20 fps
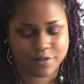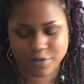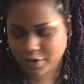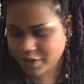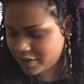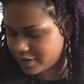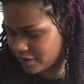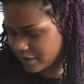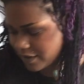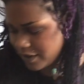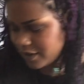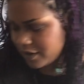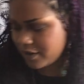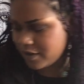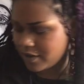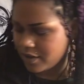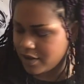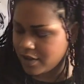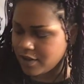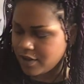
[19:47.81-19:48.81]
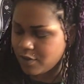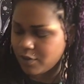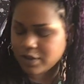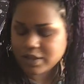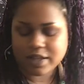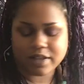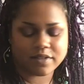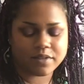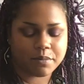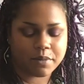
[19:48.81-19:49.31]
So let's see
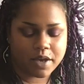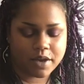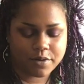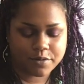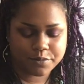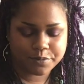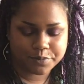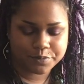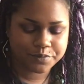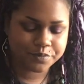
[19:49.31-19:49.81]
what that's about.